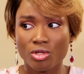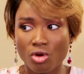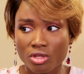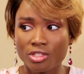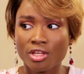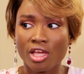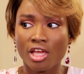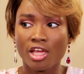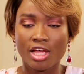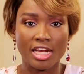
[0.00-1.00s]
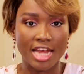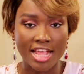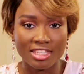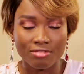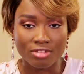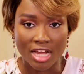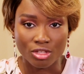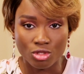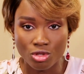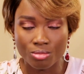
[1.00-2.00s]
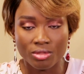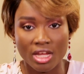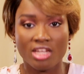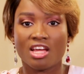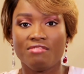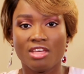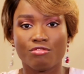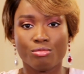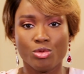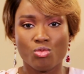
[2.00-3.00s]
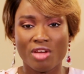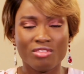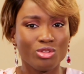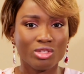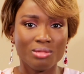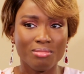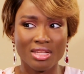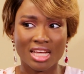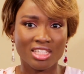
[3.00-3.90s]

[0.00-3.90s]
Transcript: because, let's even assume HIV came from the wife, it doesn't mean